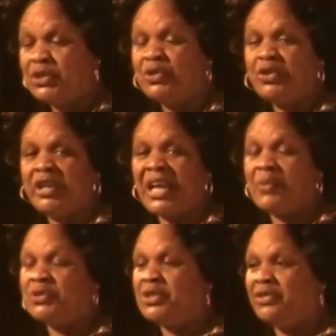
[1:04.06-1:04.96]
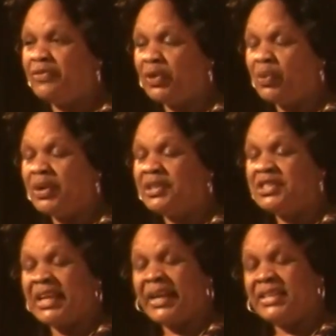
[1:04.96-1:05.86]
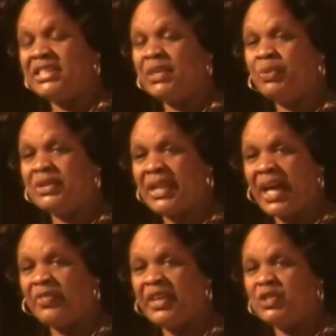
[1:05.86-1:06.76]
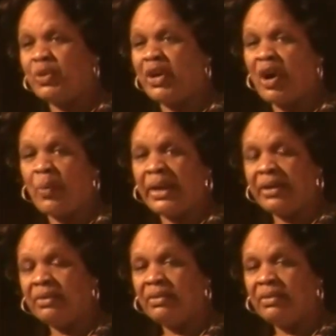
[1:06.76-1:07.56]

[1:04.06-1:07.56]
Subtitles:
2:30, I was on the floor checking to see how things were going.